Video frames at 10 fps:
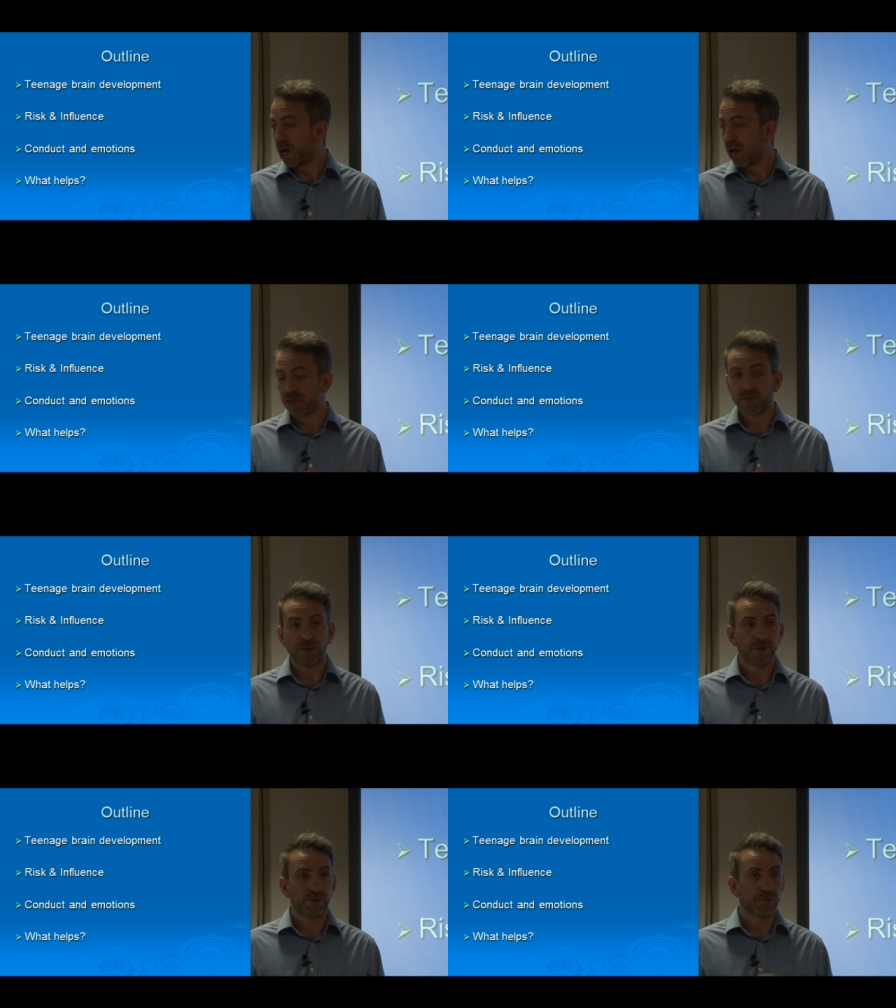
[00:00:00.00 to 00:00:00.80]

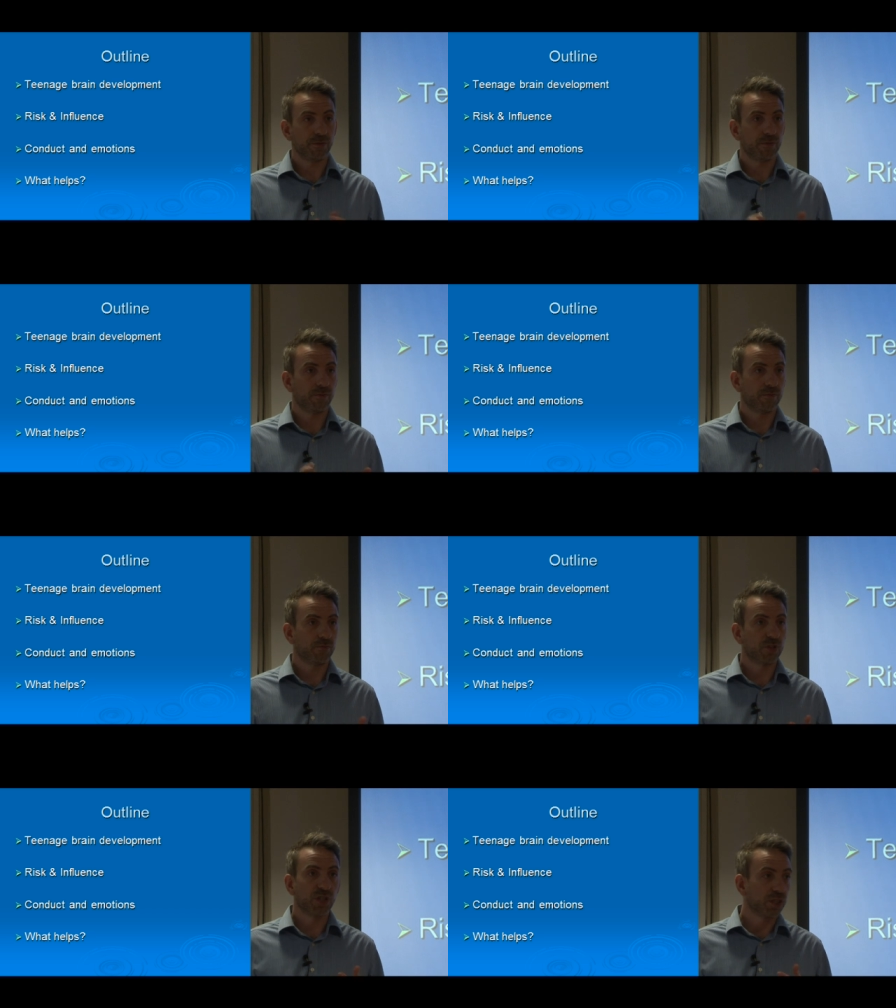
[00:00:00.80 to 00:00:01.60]
through
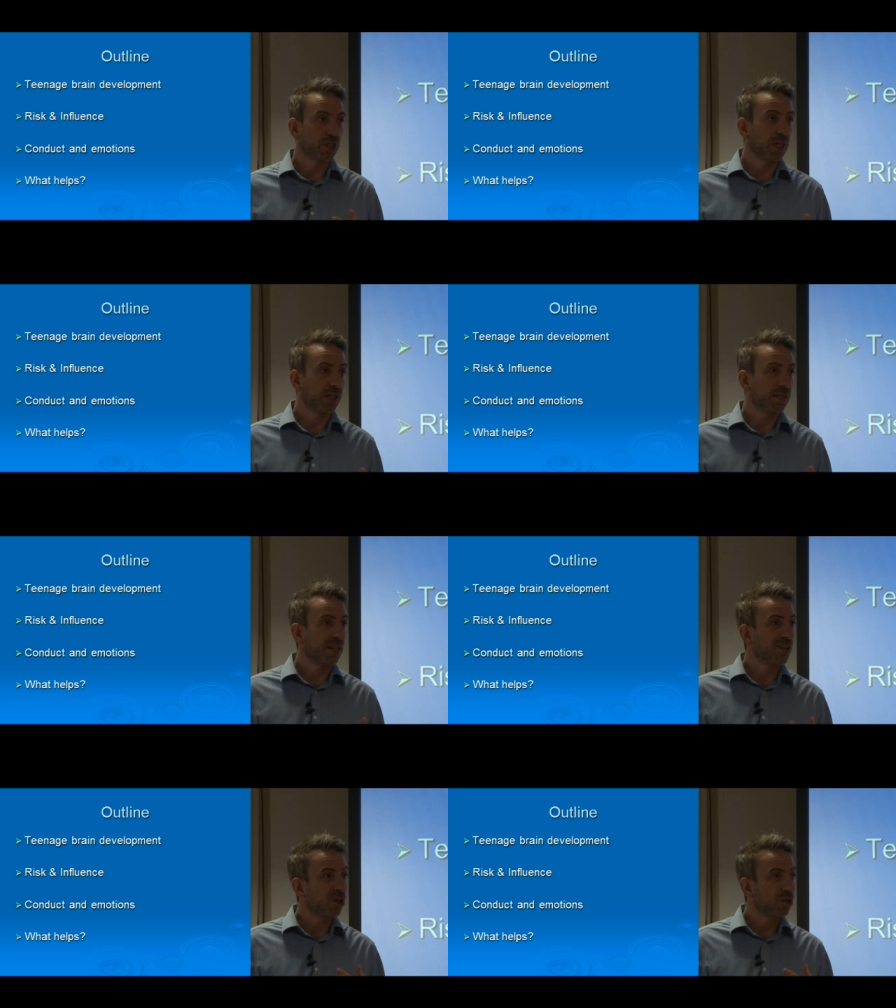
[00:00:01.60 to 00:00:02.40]
research studies, and a
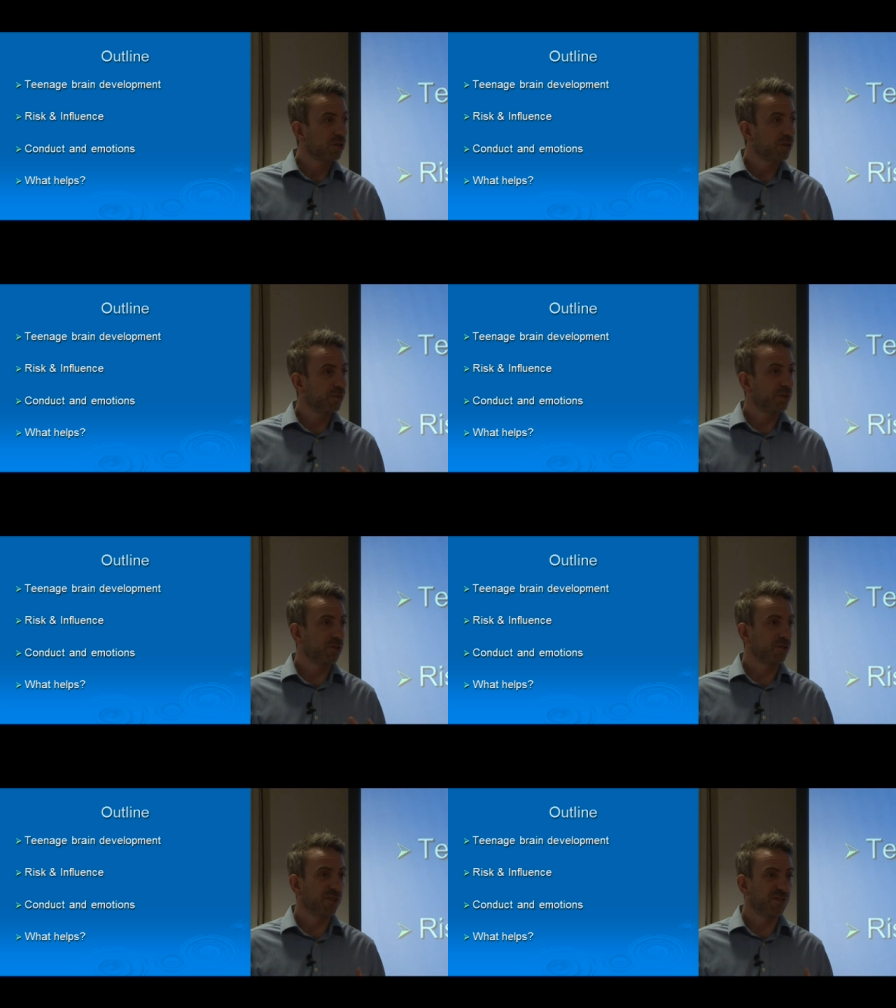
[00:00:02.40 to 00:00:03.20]
lot to do with the sort
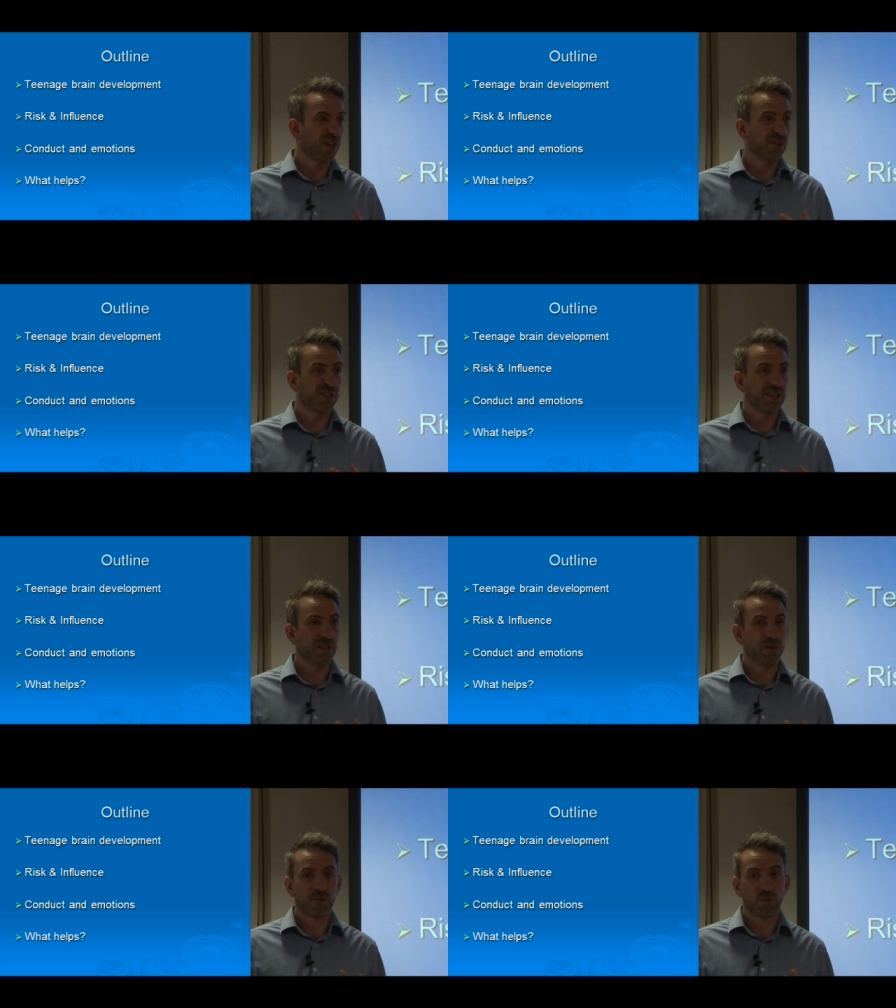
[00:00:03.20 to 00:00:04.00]
of advance in
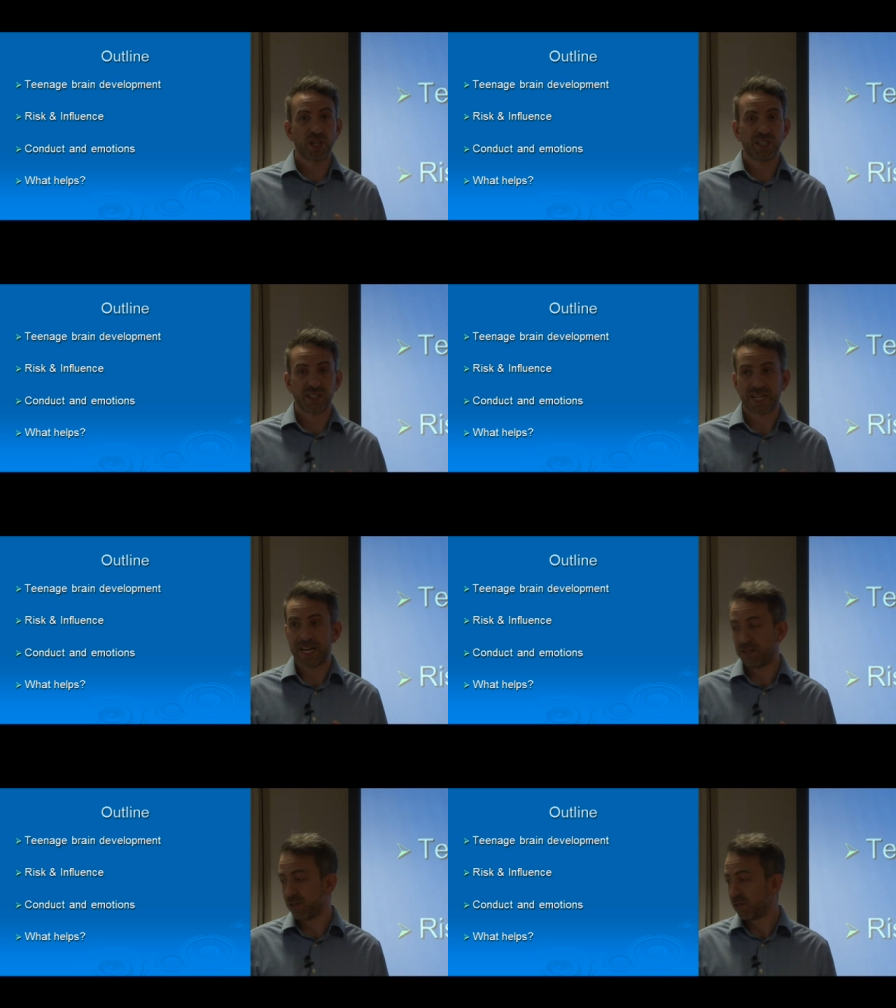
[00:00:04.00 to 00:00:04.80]
terms of brain
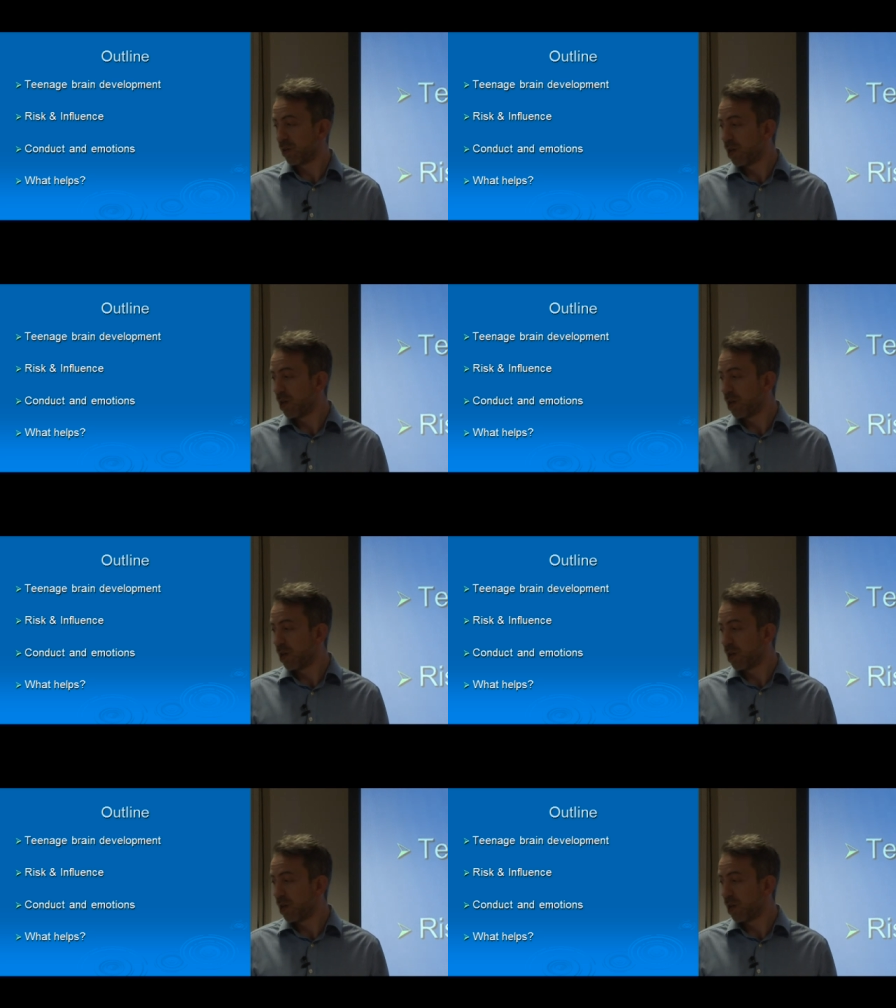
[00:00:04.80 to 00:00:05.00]
scans.